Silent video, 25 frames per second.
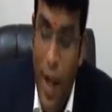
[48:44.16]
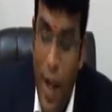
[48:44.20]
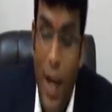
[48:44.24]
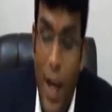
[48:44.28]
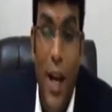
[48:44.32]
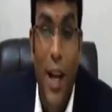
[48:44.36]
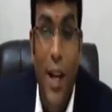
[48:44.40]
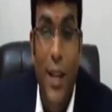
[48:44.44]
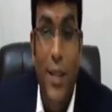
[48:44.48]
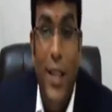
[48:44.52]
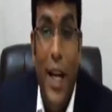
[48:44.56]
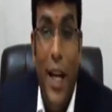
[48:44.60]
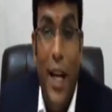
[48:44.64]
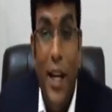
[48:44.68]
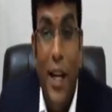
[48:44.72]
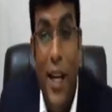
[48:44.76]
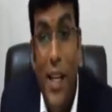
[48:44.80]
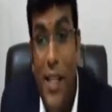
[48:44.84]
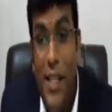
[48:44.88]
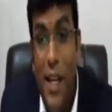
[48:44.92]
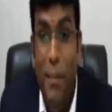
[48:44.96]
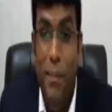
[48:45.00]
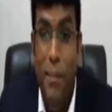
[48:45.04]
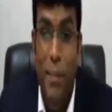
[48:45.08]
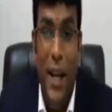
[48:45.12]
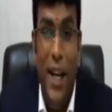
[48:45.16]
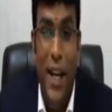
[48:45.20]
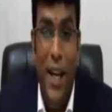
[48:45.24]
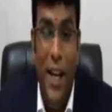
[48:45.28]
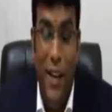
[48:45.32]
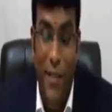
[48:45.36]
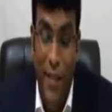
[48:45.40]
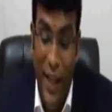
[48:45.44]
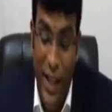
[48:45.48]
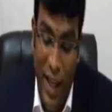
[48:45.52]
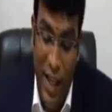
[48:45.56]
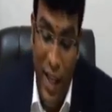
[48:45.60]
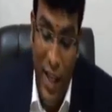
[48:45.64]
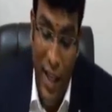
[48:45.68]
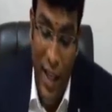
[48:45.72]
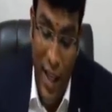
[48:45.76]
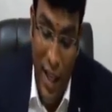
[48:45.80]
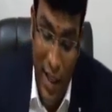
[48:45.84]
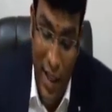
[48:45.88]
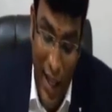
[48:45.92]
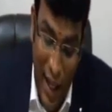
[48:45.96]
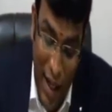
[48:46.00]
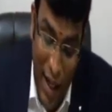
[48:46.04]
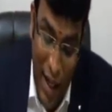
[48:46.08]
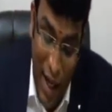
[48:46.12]
The reason being very clearly
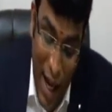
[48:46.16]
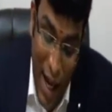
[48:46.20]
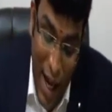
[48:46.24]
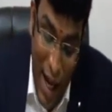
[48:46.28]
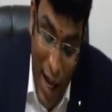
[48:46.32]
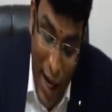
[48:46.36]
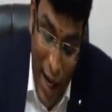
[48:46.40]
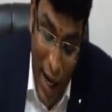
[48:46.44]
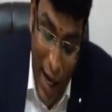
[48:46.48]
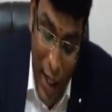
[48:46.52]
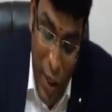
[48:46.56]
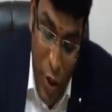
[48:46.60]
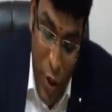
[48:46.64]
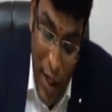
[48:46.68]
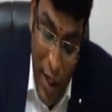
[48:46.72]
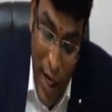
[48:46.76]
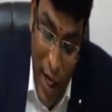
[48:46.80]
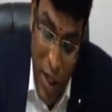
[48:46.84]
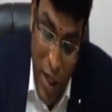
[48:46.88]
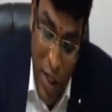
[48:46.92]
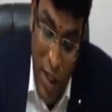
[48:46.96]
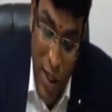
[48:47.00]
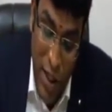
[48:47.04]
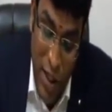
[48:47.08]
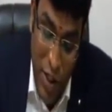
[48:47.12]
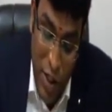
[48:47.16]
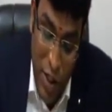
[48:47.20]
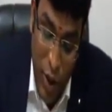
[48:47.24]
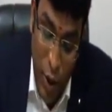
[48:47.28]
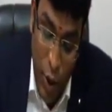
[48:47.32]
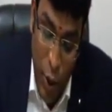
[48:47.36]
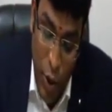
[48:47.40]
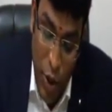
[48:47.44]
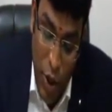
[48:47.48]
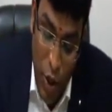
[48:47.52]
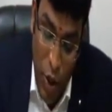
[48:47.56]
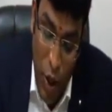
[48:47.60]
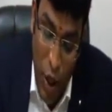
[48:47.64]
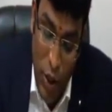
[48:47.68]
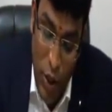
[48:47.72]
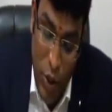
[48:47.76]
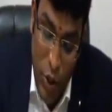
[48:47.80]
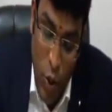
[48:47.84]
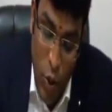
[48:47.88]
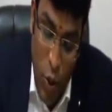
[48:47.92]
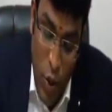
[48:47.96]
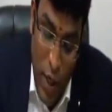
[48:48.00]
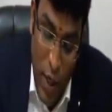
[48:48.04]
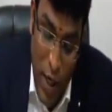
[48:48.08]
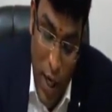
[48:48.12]
that education institution
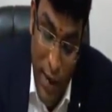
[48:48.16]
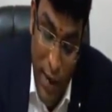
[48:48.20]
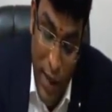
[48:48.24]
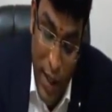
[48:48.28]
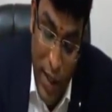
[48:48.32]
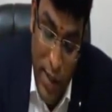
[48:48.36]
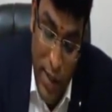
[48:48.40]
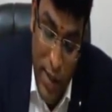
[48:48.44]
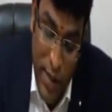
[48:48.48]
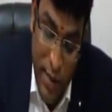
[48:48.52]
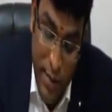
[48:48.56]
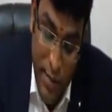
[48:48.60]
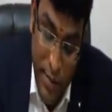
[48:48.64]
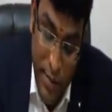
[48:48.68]
also covers